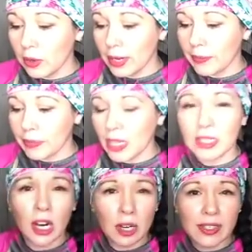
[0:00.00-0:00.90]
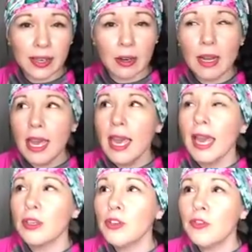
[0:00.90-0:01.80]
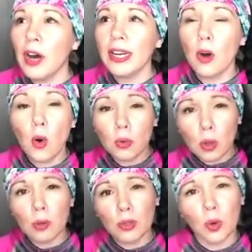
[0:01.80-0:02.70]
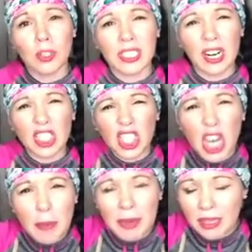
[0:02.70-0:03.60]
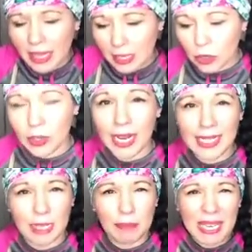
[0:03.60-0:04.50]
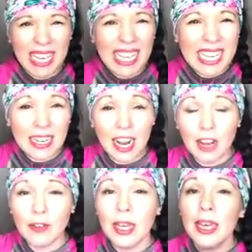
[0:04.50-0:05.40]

or um, a yard sale and you find old, old doors that are chipping like crazy, peeling off,